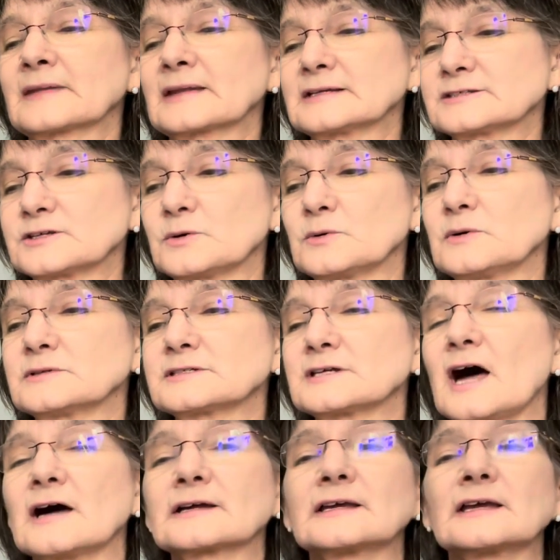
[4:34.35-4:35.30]
So
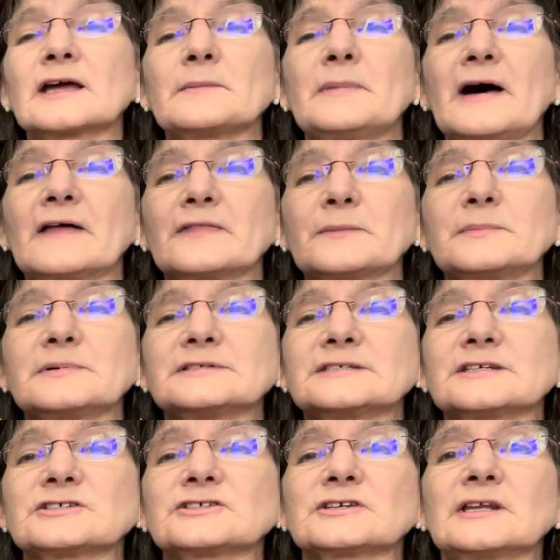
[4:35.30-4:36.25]
talking about the
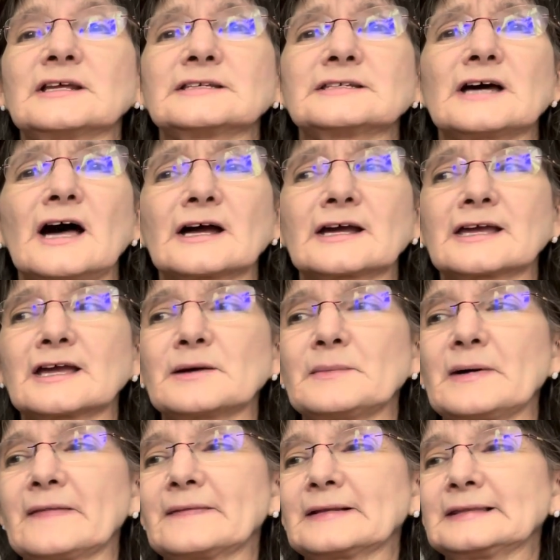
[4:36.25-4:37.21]
position and talking
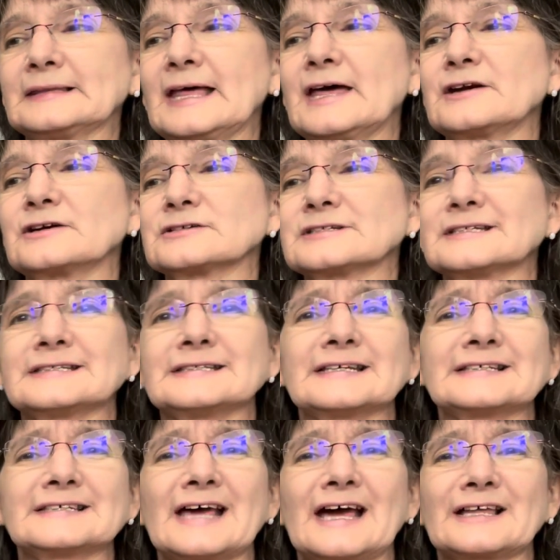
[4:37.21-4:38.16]
about the letters is
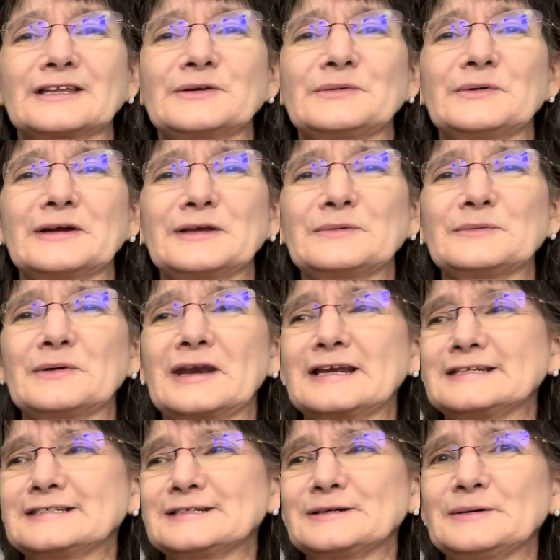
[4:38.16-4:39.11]
exactly what you
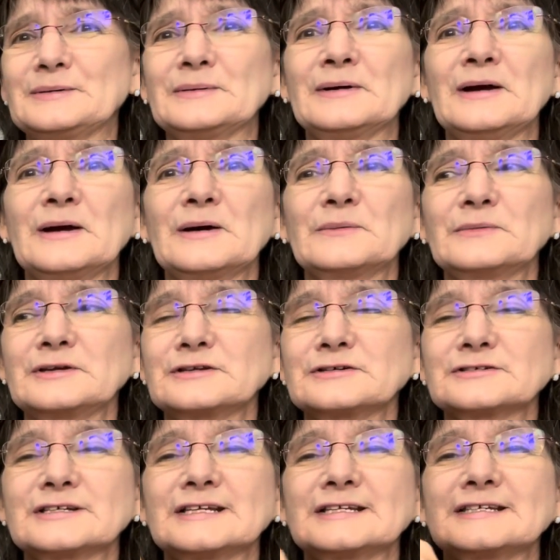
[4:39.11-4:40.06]
want to do when
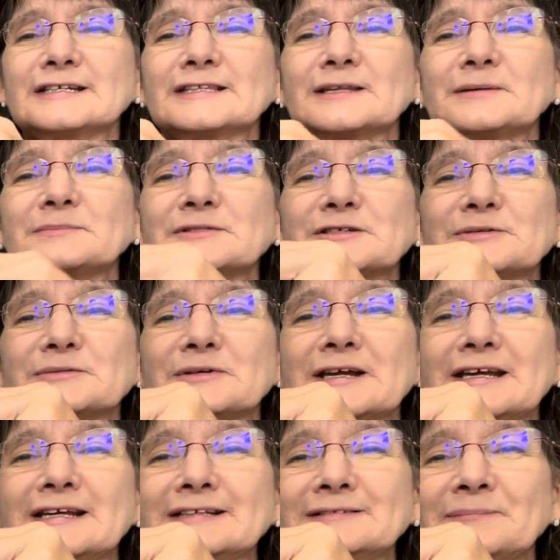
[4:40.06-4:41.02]
you're teaching them to
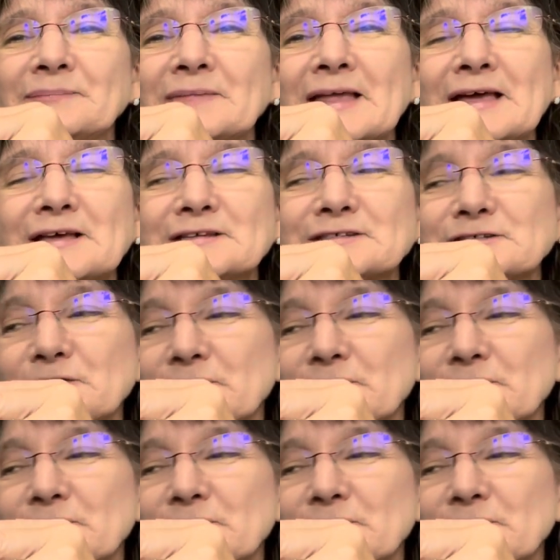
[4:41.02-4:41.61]
read. So